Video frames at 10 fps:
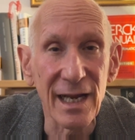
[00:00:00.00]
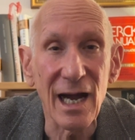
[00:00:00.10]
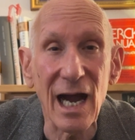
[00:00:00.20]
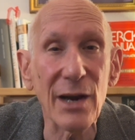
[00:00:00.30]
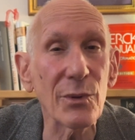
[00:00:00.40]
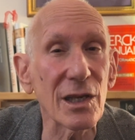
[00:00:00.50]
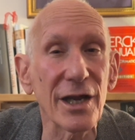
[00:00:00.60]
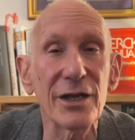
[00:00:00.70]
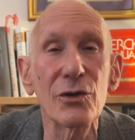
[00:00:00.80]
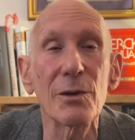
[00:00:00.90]
I would
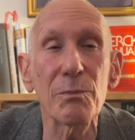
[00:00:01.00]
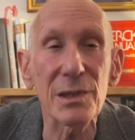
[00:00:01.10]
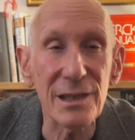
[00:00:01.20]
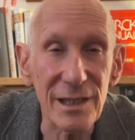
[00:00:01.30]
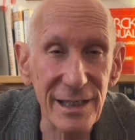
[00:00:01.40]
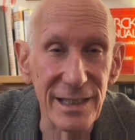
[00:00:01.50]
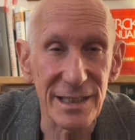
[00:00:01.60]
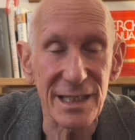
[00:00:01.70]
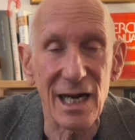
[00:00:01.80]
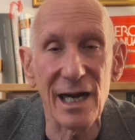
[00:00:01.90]
like you to please
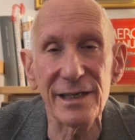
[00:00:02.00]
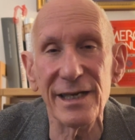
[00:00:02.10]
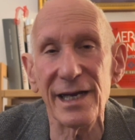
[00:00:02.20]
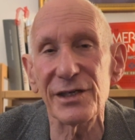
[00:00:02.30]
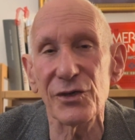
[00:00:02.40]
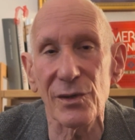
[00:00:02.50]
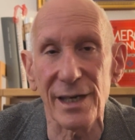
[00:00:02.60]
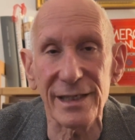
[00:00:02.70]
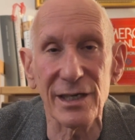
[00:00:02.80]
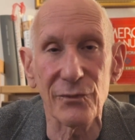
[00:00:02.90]
contact your
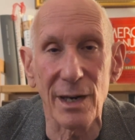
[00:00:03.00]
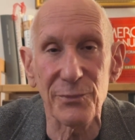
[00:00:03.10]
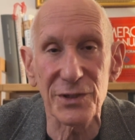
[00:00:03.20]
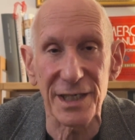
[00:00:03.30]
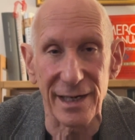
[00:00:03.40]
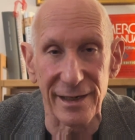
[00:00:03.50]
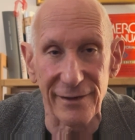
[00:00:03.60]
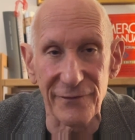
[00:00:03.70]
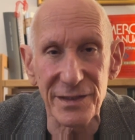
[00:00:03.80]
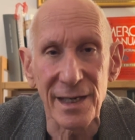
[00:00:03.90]
elected
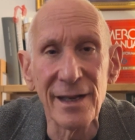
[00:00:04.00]
representatives